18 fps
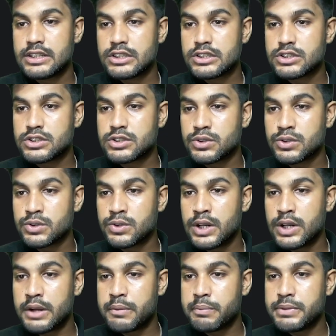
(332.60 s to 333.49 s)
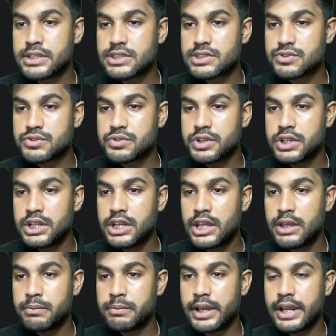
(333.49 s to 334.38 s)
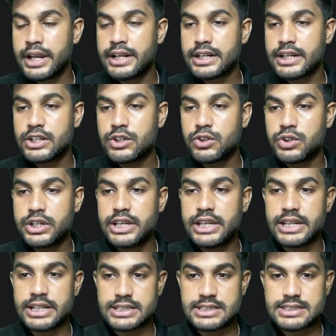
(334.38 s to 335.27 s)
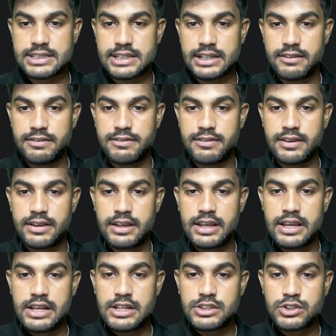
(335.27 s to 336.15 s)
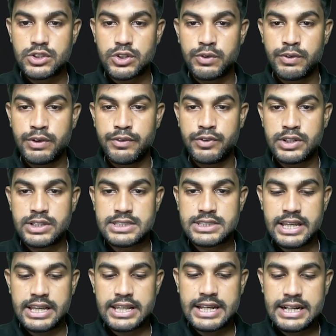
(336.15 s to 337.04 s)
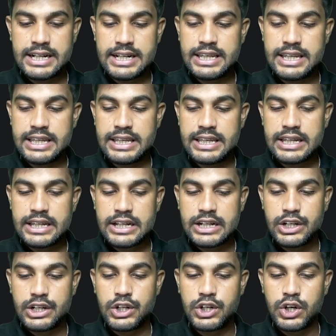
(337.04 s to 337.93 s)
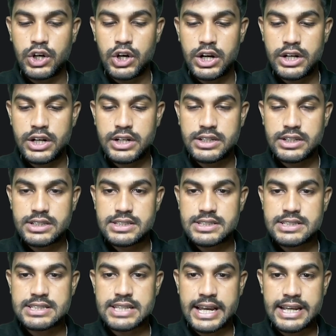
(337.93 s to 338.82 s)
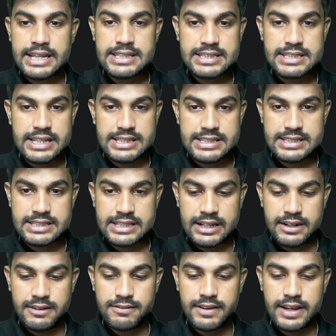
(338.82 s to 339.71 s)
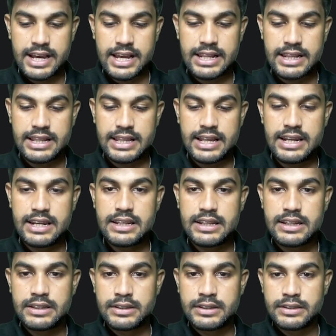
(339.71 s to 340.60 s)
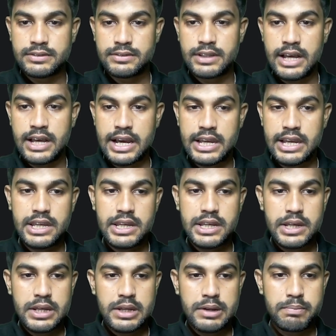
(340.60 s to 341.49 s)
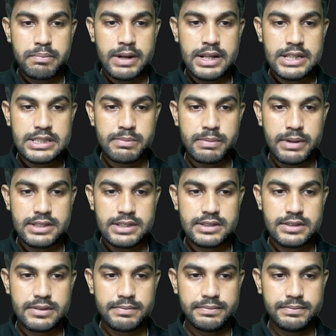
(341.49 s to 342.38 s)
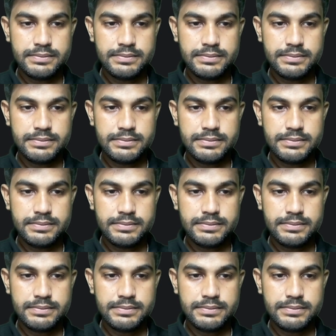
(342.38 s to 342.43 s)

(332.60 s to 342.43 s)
So let me just rename it to d itself. So we would say that d dot size itself and then I plus plus.